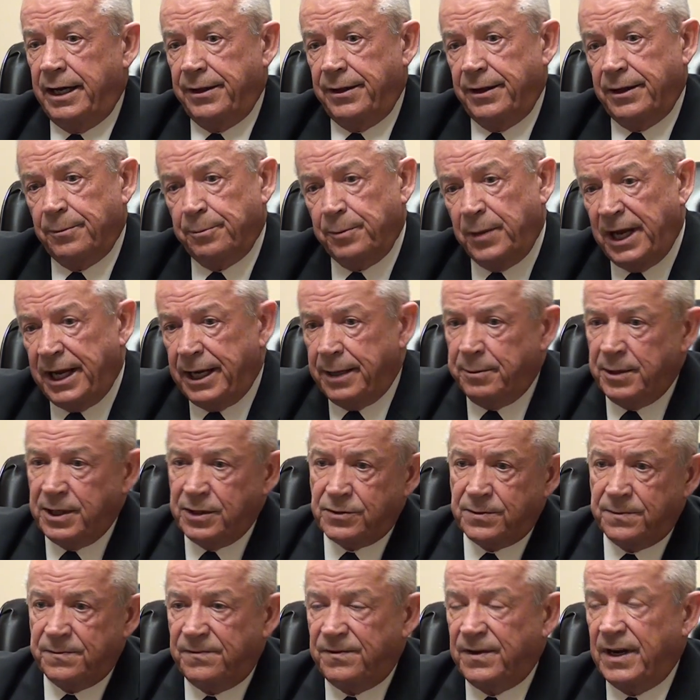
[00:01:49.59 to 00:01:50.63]
There may be
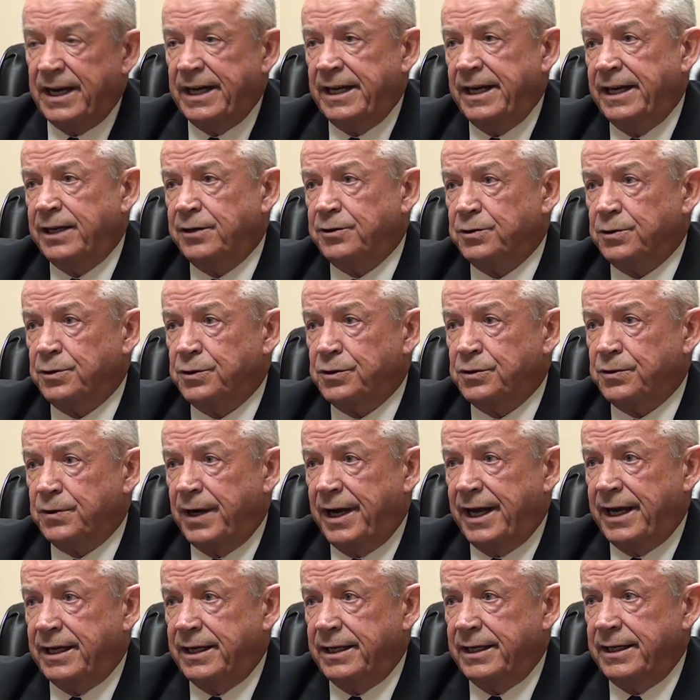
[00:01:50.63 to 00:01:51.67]
some financial
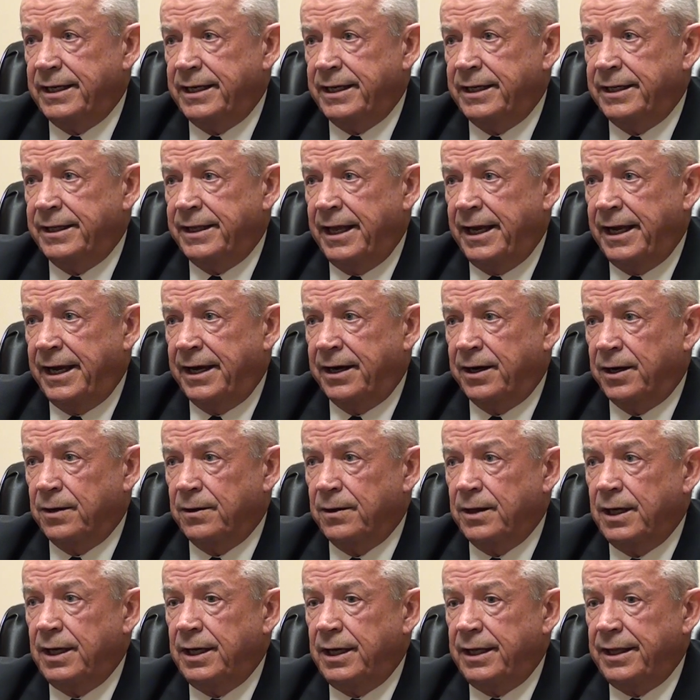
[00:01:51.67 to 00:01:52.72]
strata in
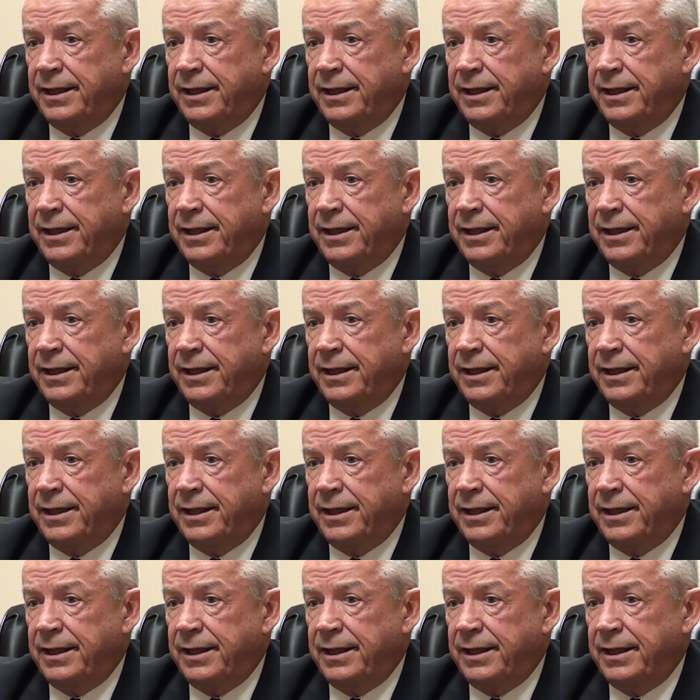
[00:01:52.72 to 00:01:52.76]
there